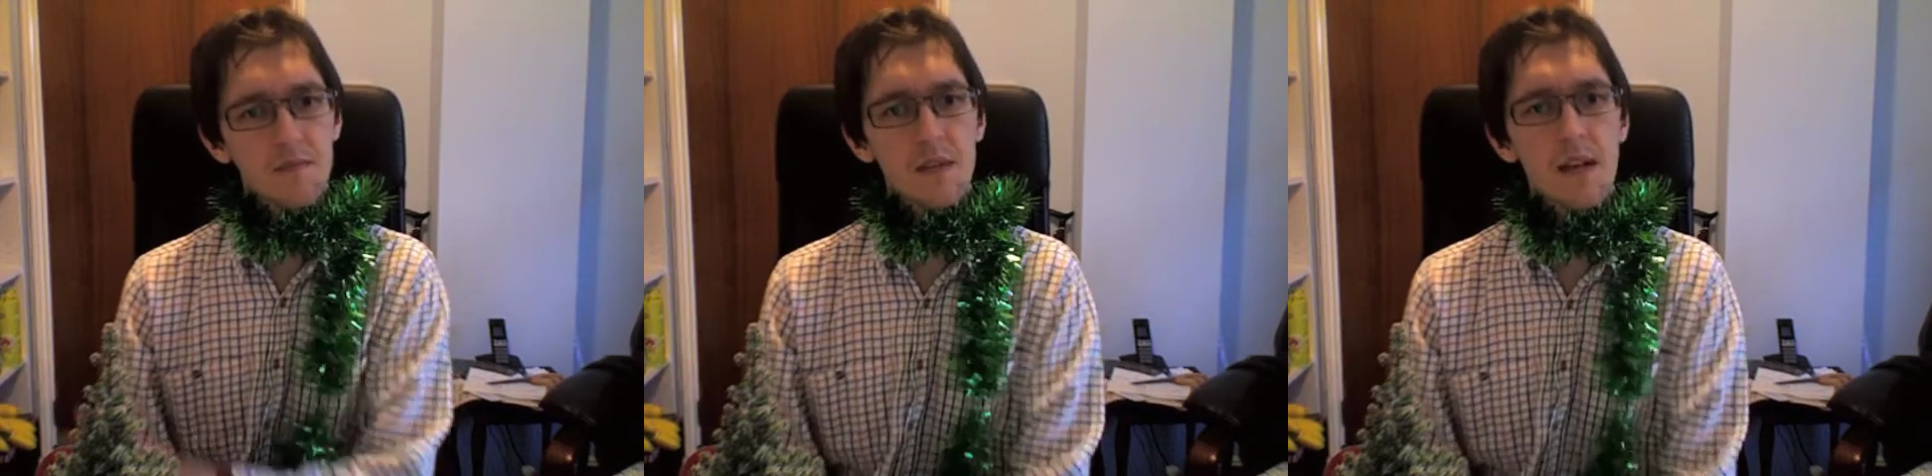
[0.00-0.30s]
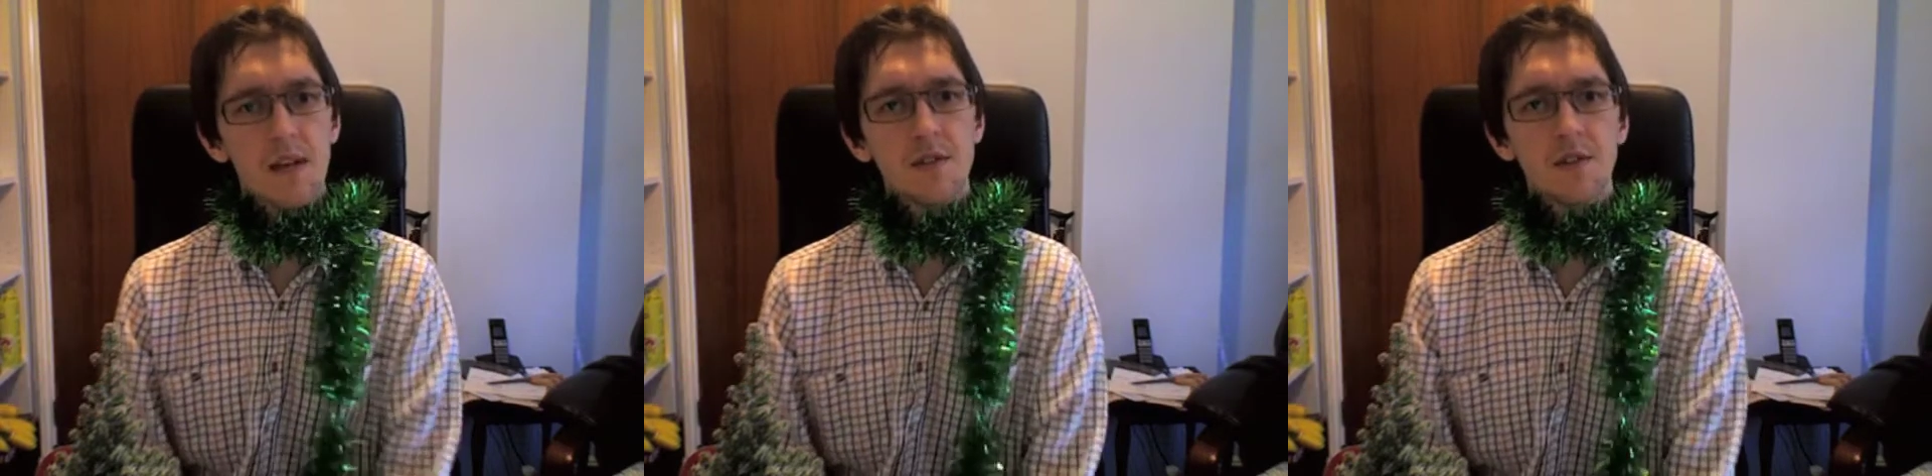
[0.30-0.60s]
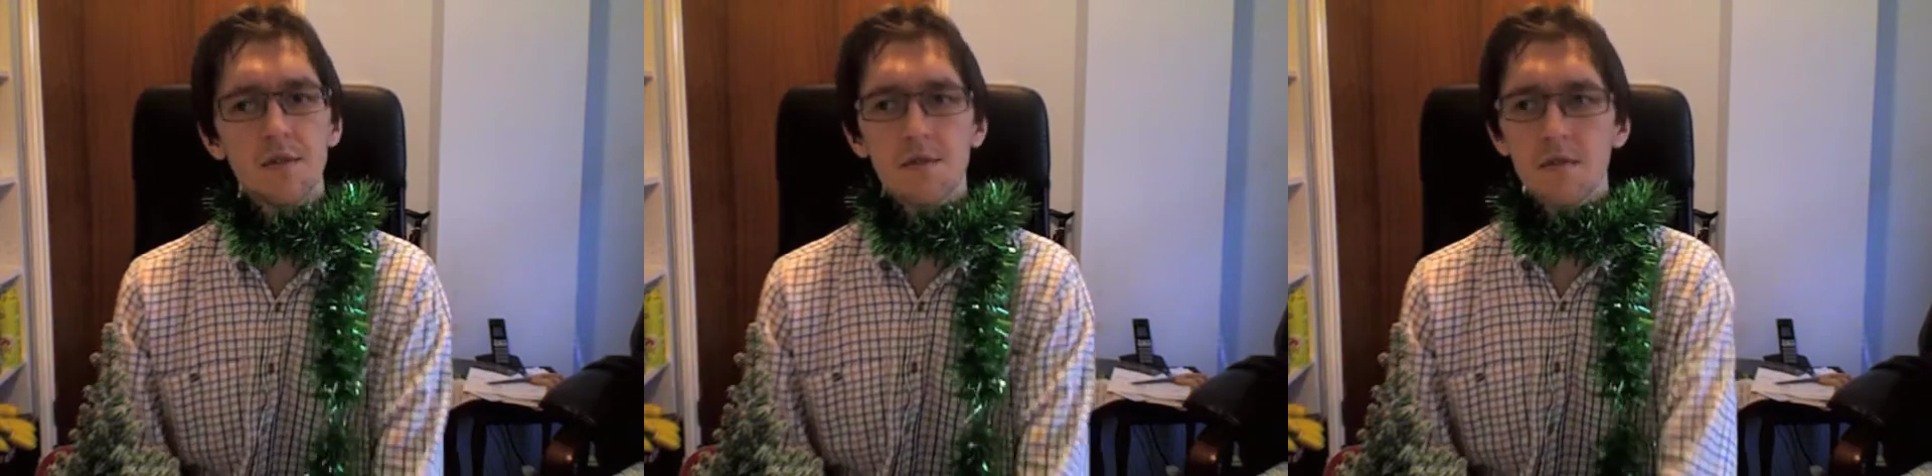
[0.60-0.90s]

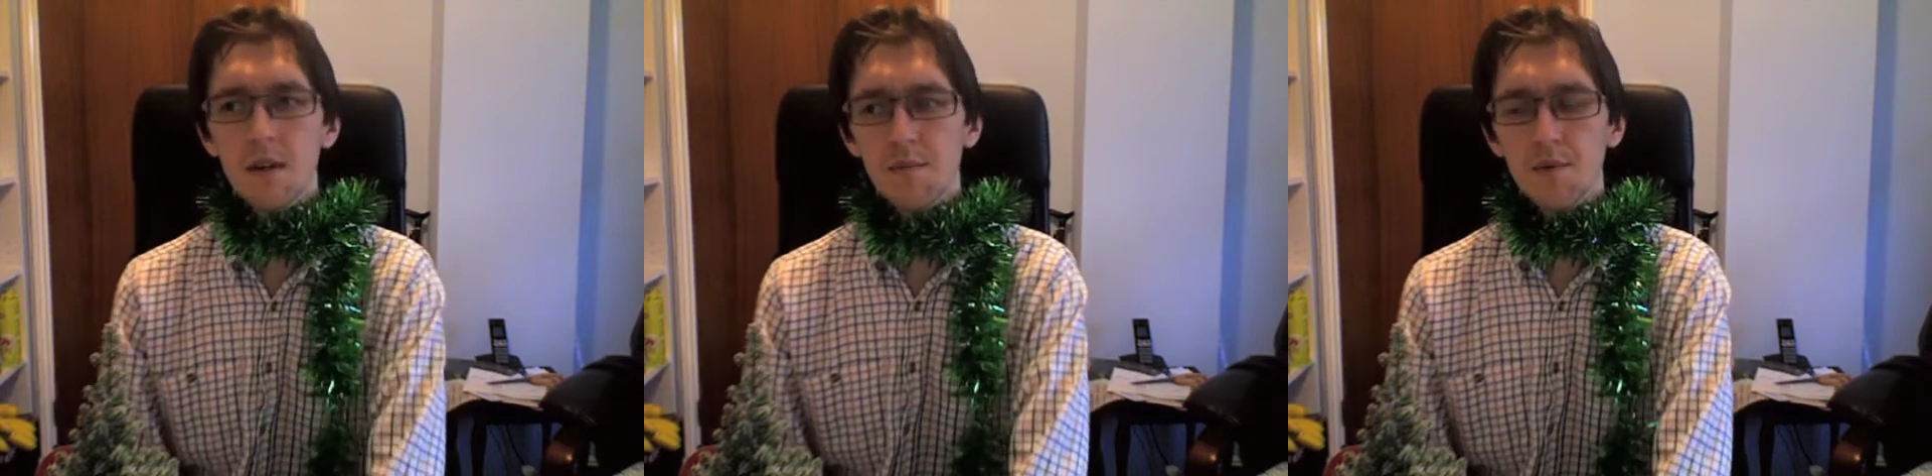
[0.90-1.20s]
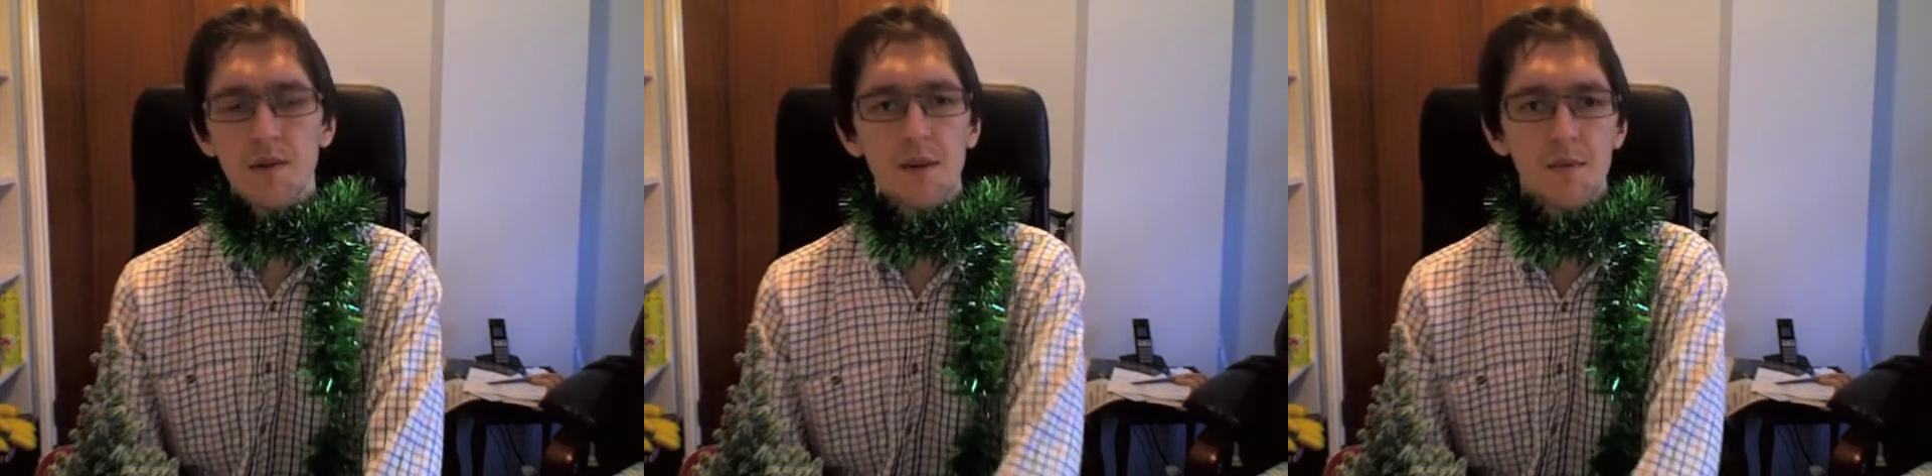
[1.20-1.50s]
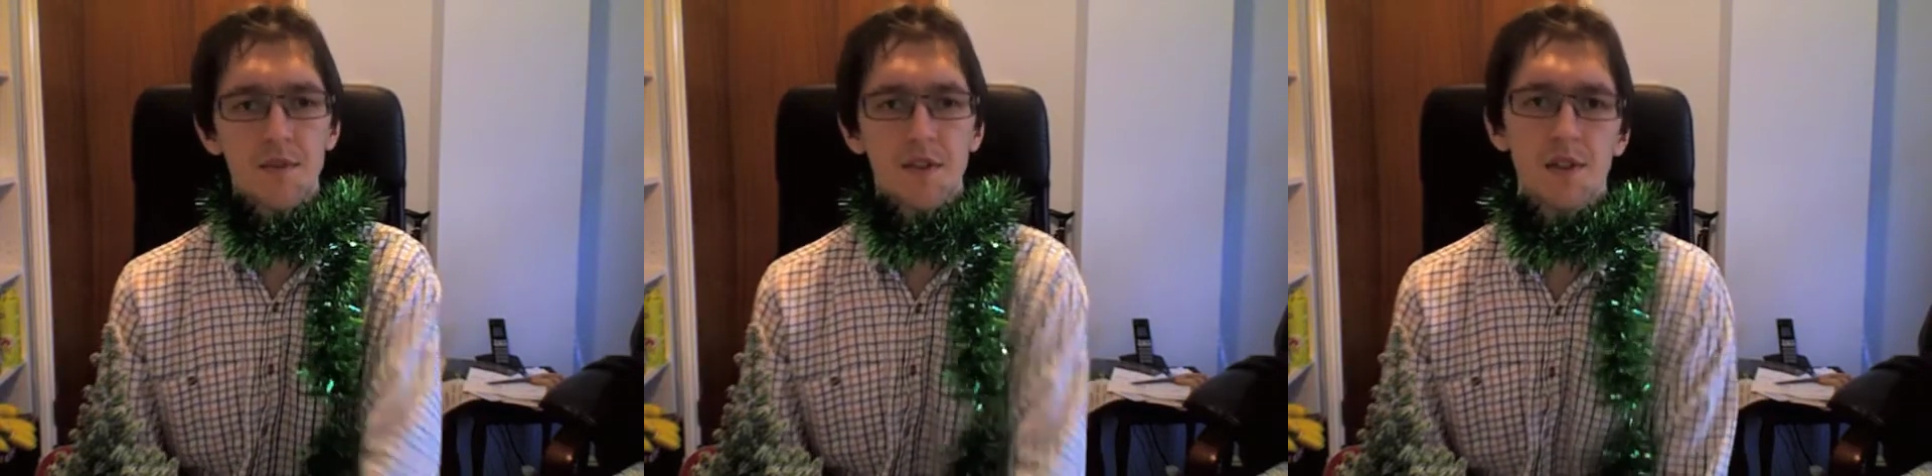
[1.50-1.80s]
television
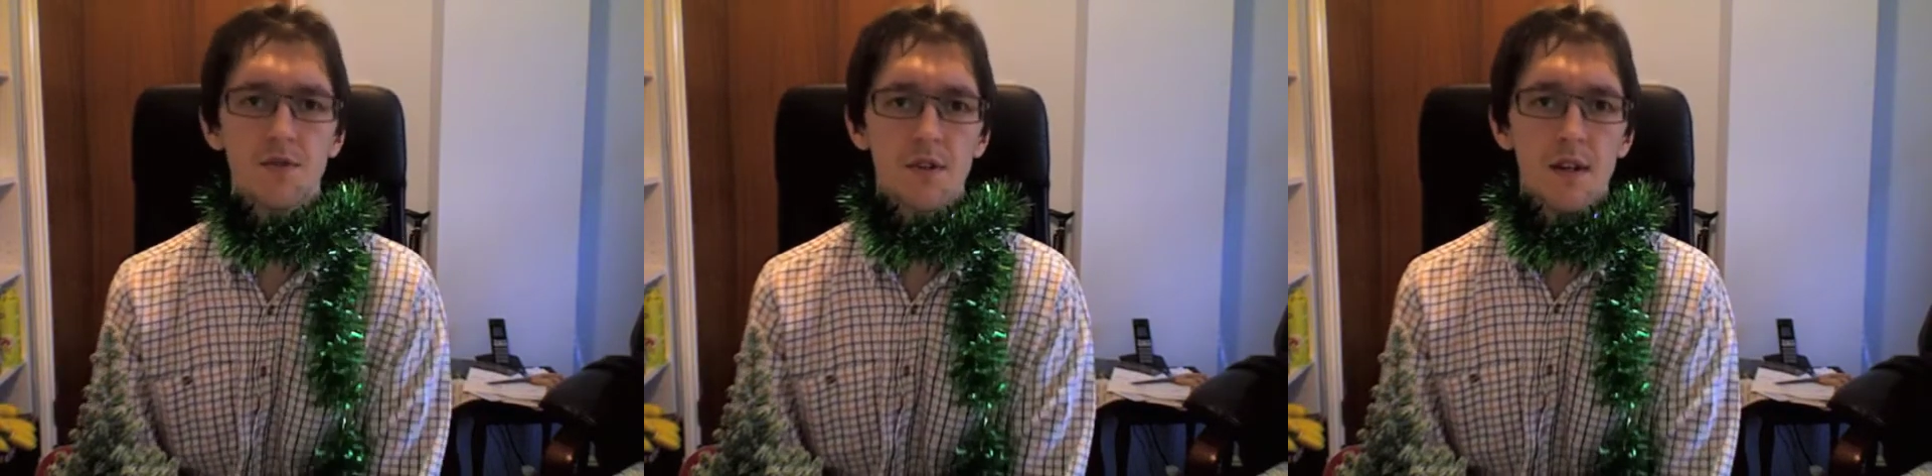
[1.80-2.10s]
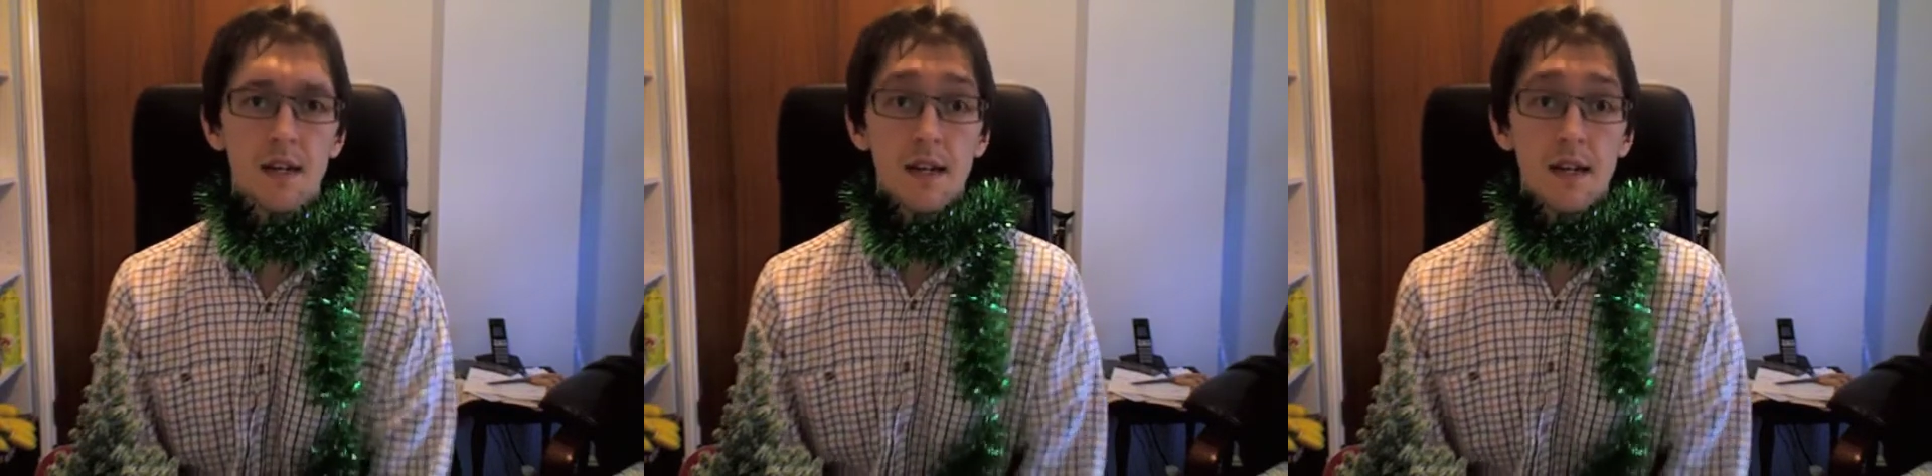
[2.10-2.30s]
programs for the children,